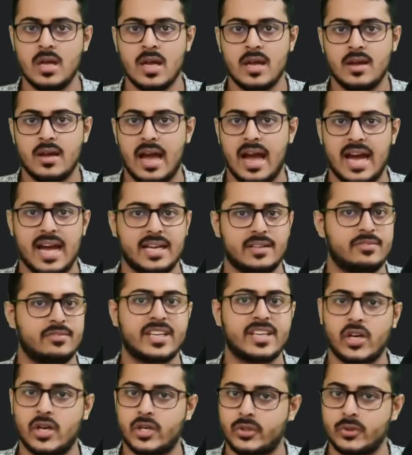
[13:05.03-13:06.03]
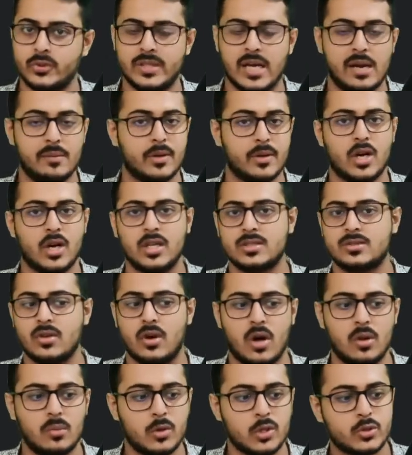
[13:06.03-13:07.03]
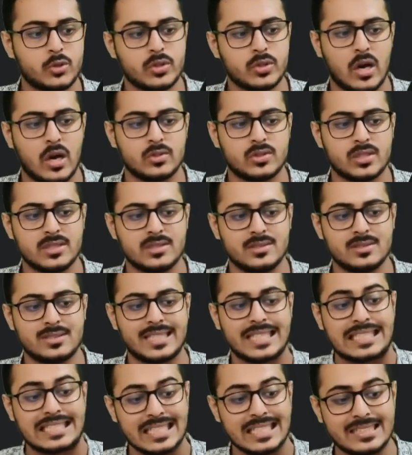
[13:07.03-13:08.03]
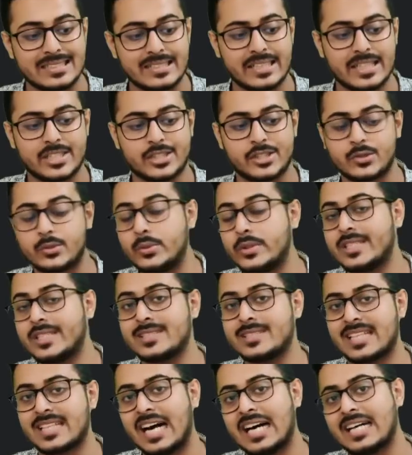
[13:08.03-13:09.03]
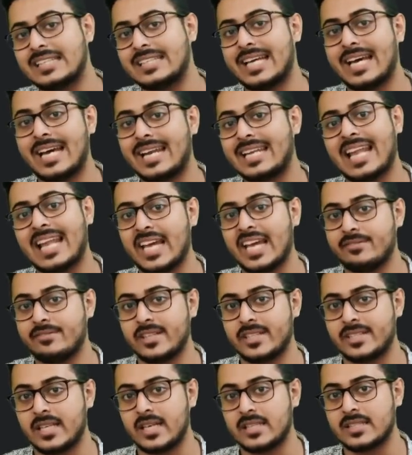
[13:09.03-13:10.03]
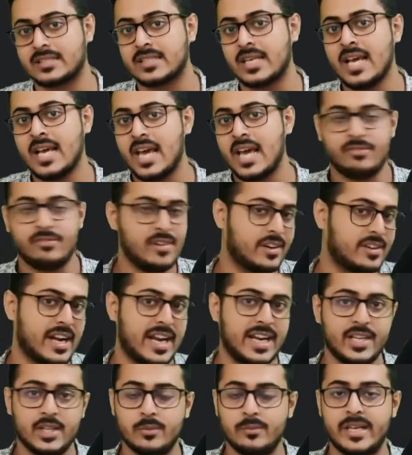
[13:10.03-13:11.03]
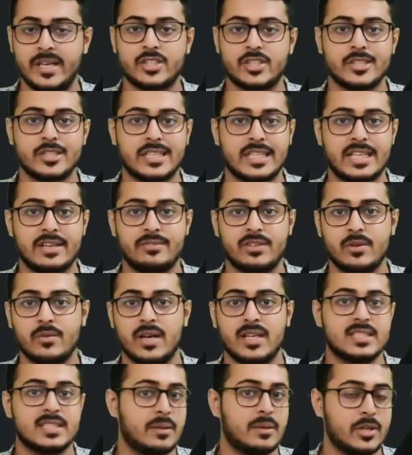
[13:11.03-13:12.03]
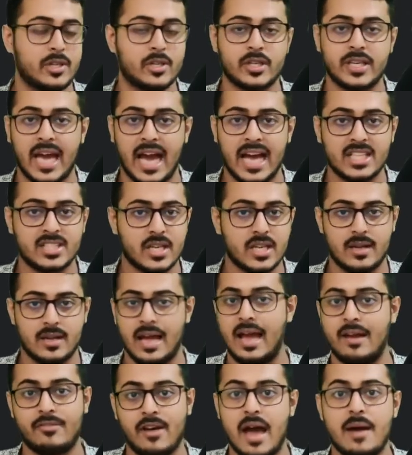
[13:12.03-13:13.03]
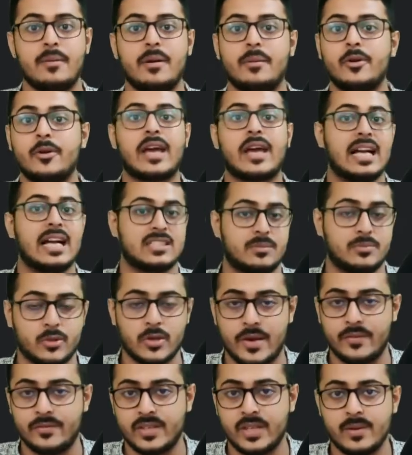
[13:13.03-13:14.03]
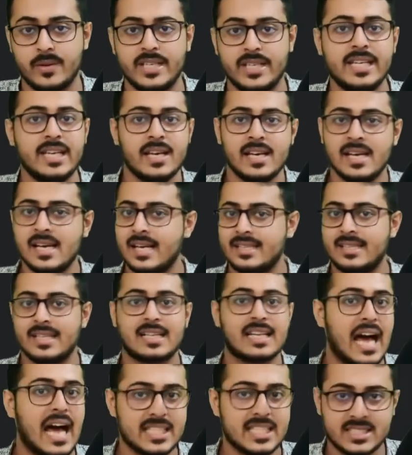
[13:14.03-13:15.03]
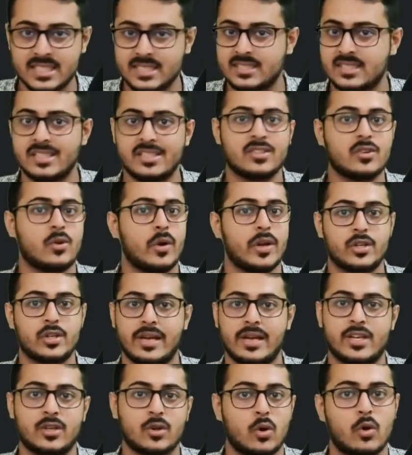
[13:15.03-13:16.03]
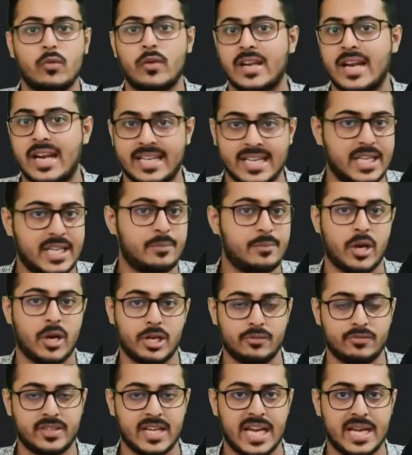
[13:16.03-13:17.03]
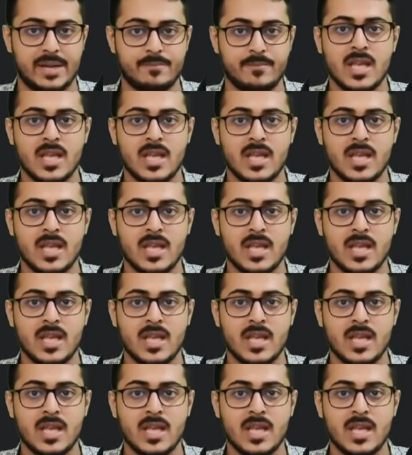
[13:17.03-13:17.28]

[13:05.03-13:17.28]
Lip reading: and we cannot do that because almost 2,600 students are there live with us. If we are trying to make sure that everyone is able to catch, if I'm able to catch up to everybody, the class isn't going to get over at any point of time.